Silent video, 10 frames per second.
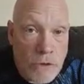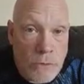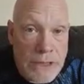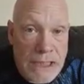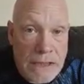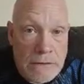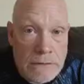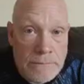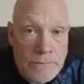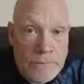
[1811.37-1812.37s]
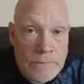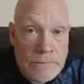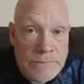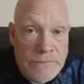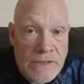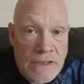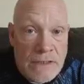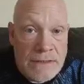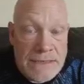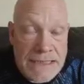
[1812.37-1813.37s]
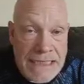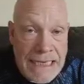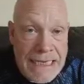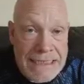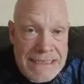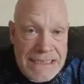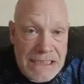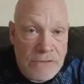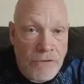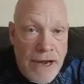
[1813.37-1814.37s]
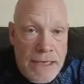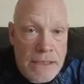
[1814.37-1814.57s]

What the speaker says: here. It's an 18 red.